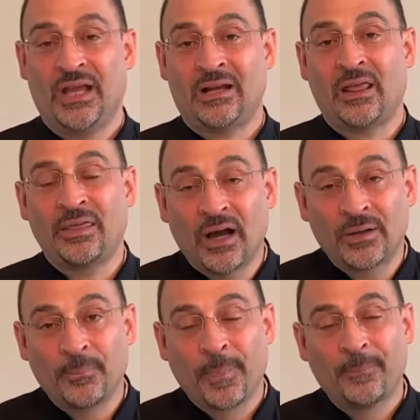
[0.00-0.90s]
And I
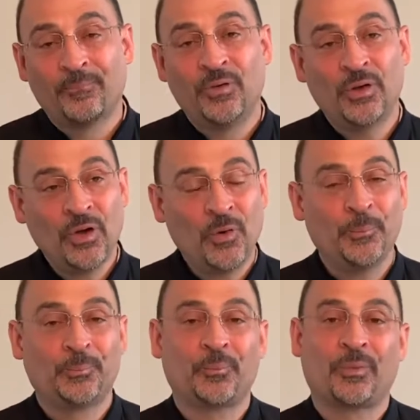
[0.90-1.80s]
thought, you
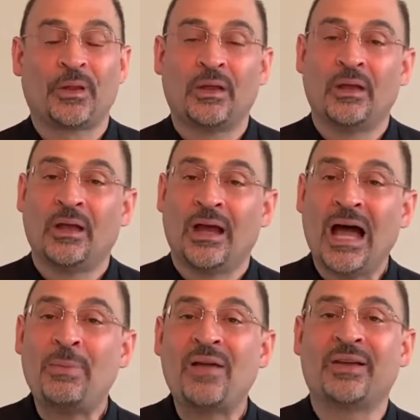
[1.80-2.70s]
know,
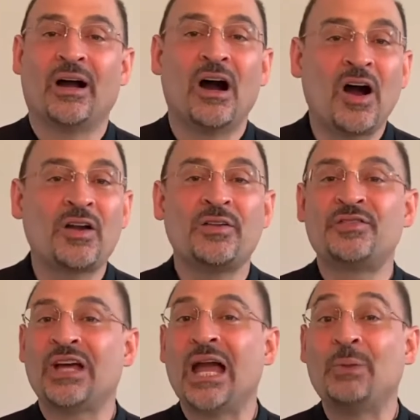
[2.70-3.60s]
I'm having a hard
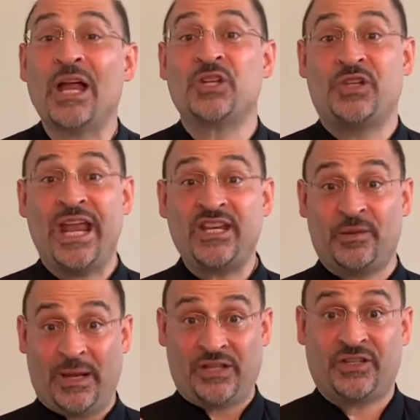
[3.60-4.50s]
enough time
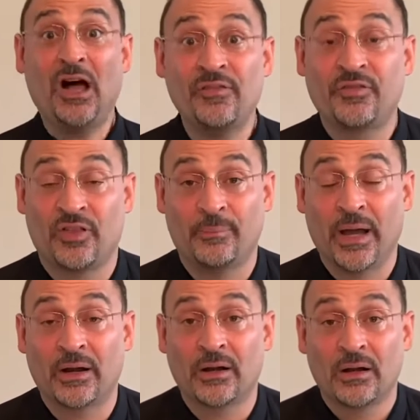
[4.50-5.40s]
changing myself for the
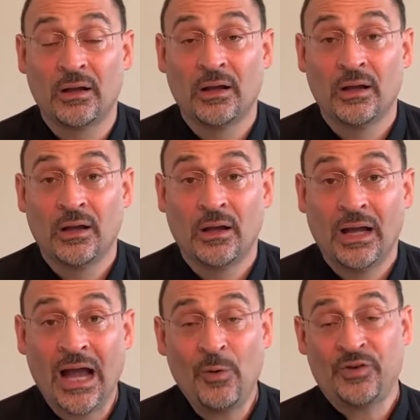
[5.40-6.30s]
better.
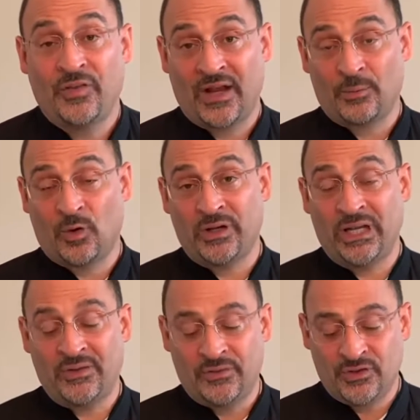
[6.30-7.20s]
How is it that I'm
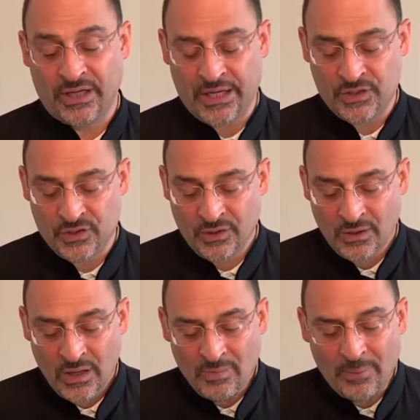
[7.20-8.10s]
going to even change
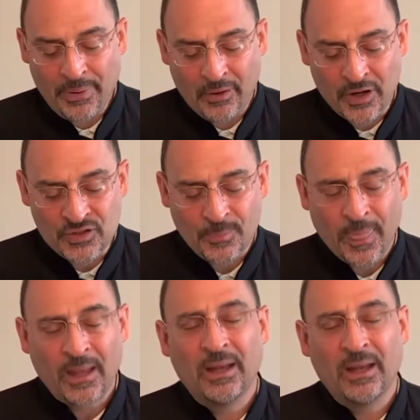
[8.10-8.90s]
my parish?